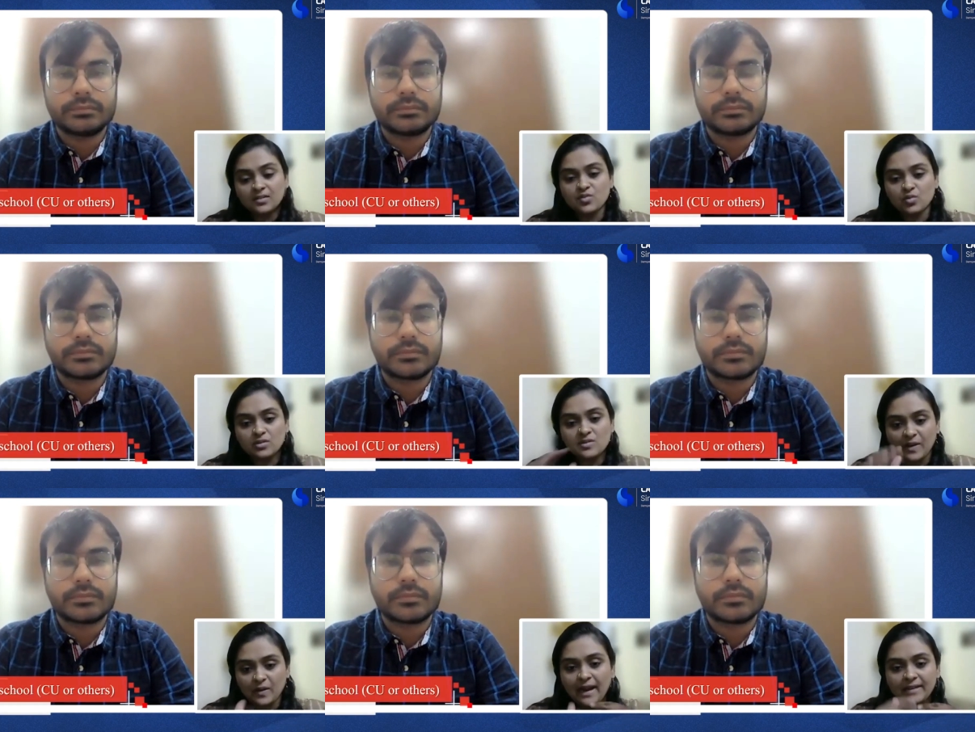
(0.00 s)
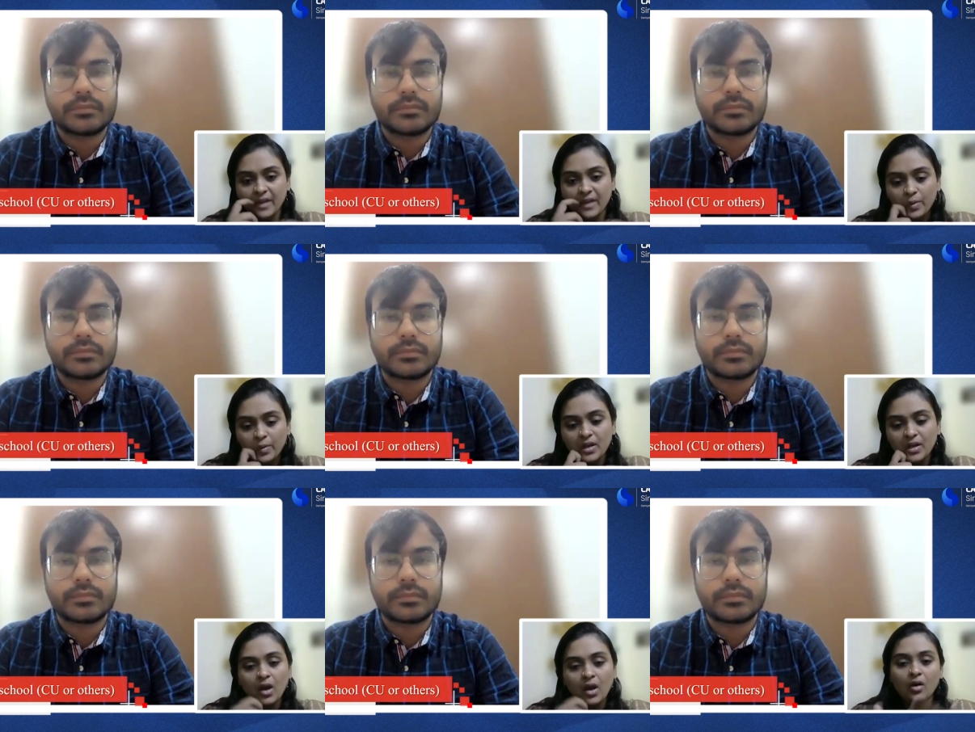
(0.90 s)
Speaker 1: other schools when you had a doubt,
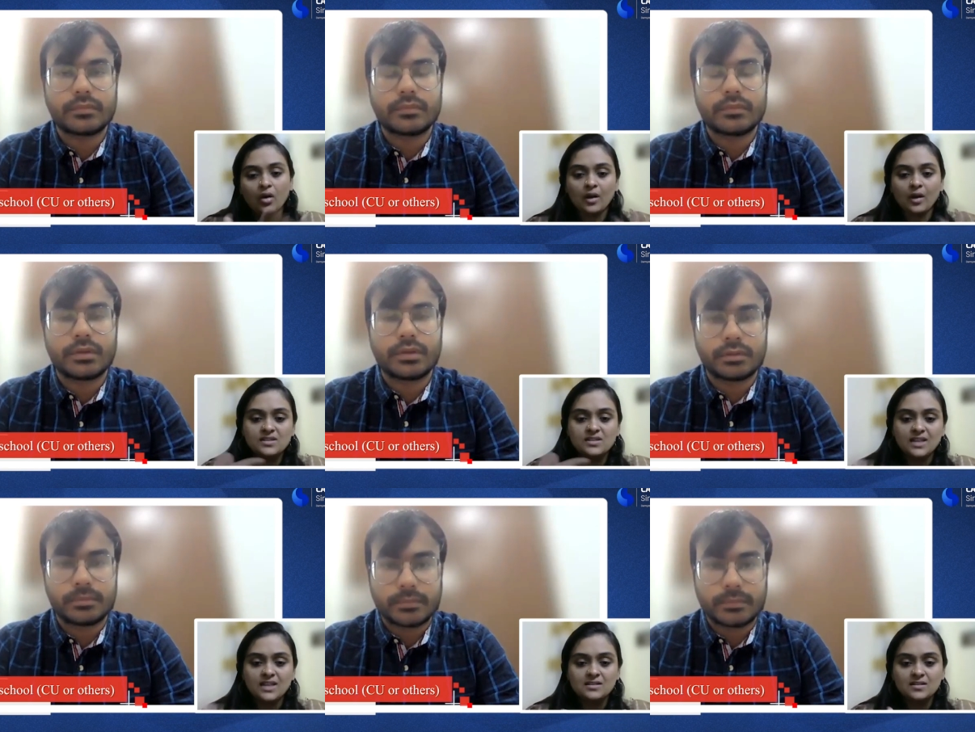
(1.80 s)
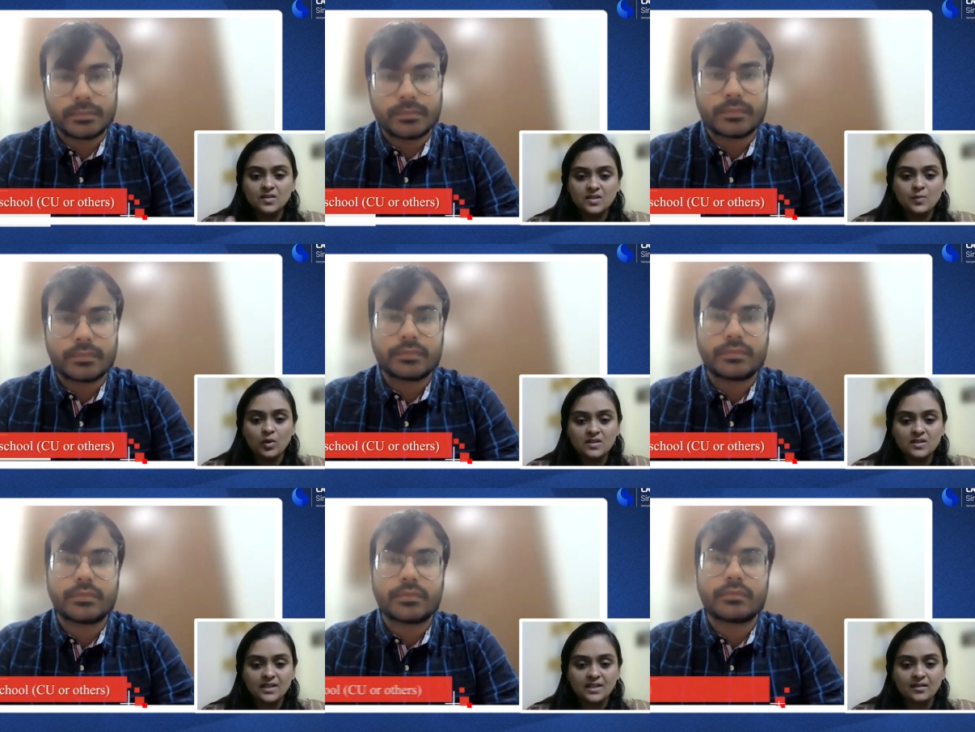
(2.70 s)
or how was that
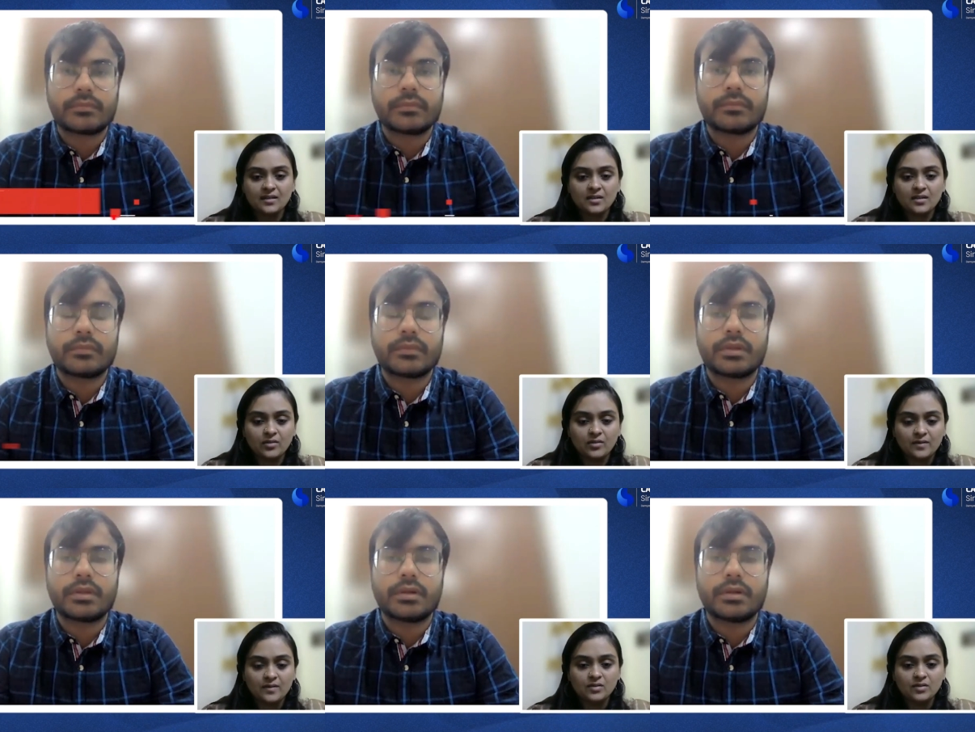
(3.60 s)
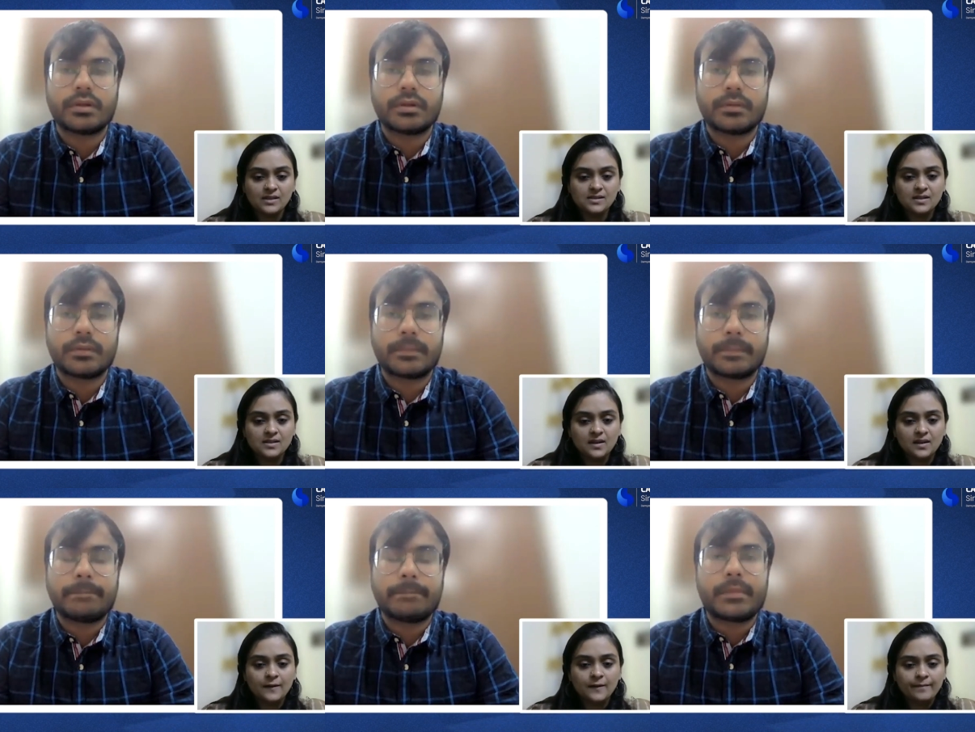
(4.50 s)
correspondence like? Did you ever do that?
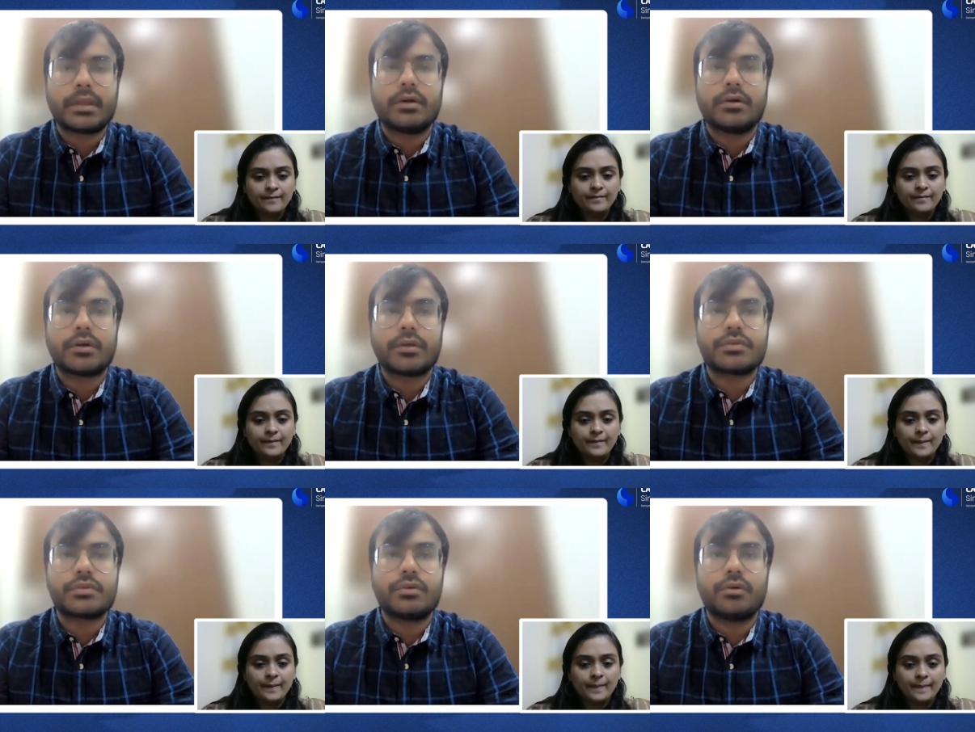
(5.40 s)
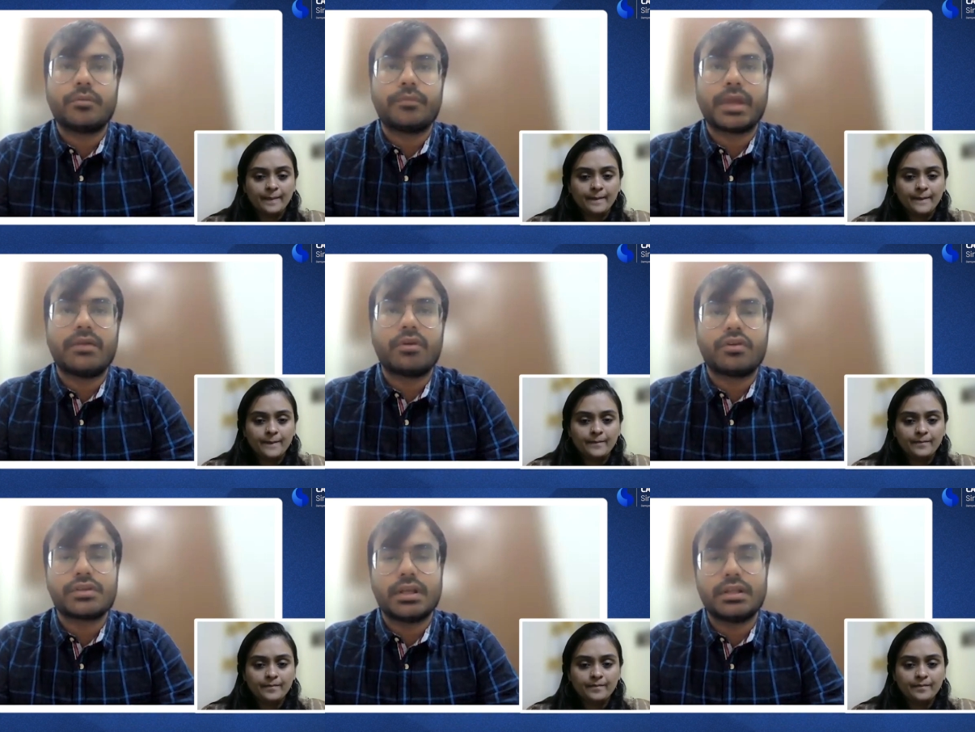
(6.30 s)
Speaker 2: Okay, so I
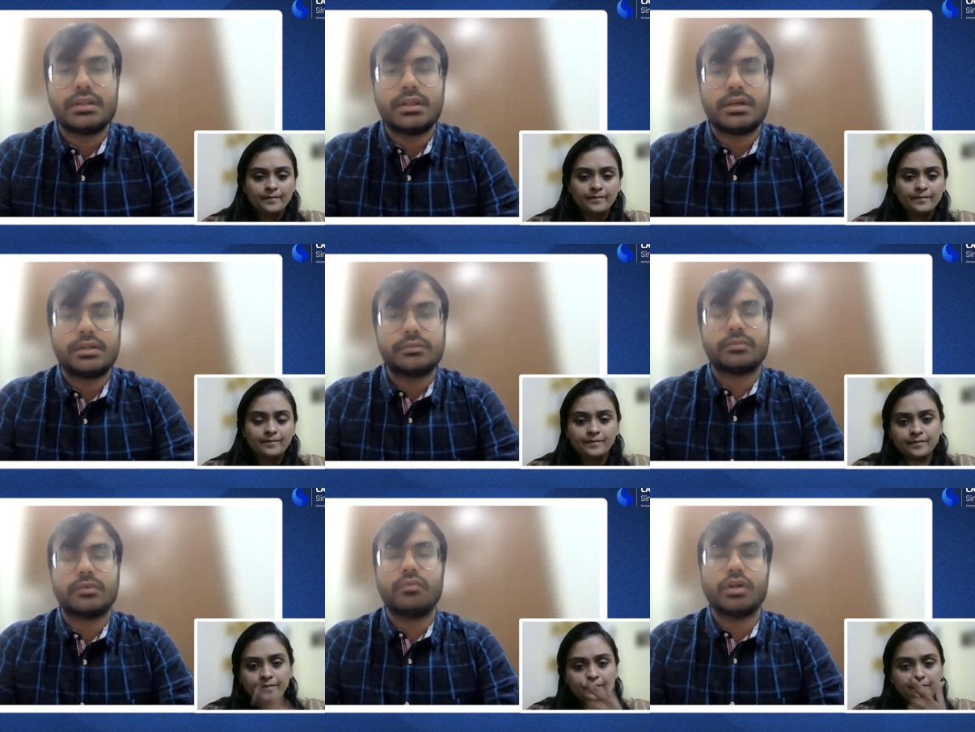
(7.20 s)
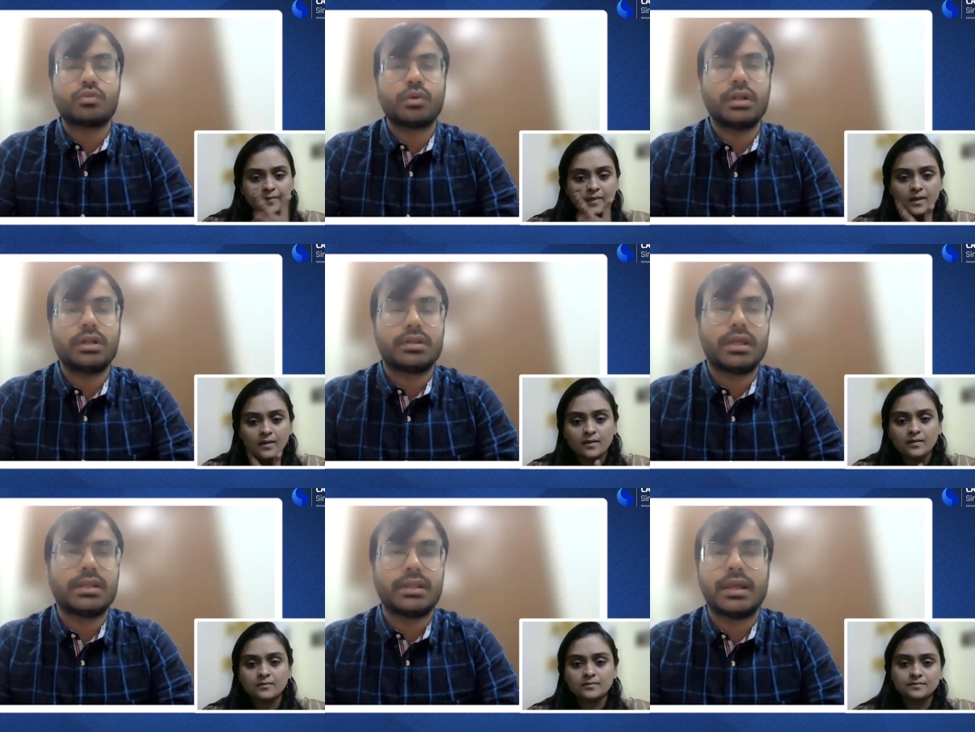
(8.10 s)
was in the virtual.
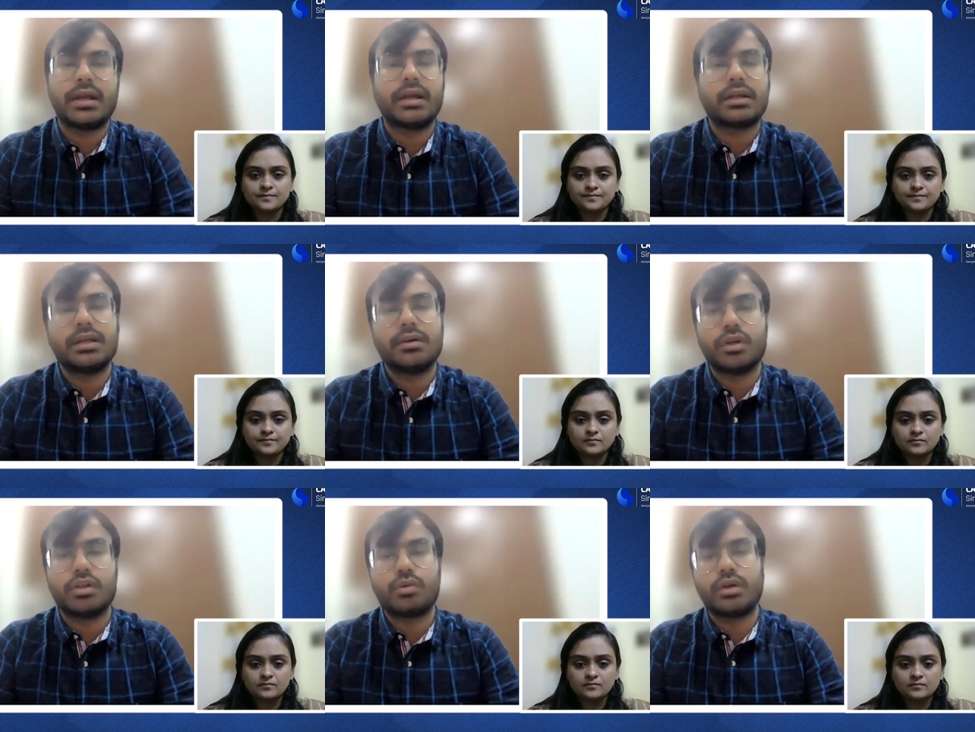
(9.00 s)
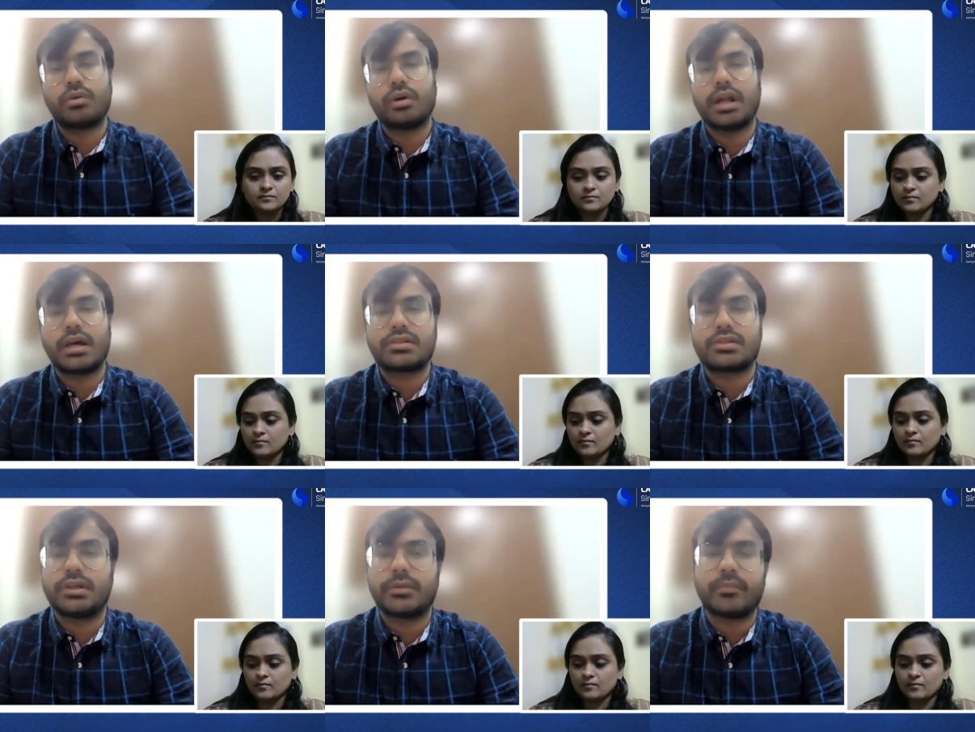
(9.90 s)
They they conducted a virtual tour
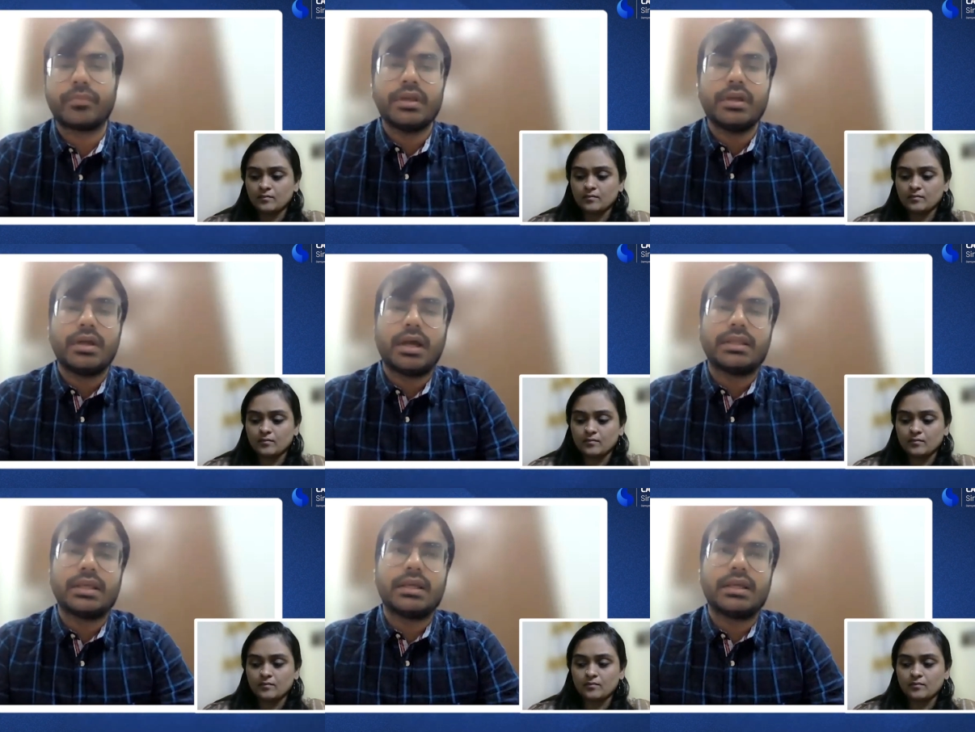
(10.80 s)
last year. I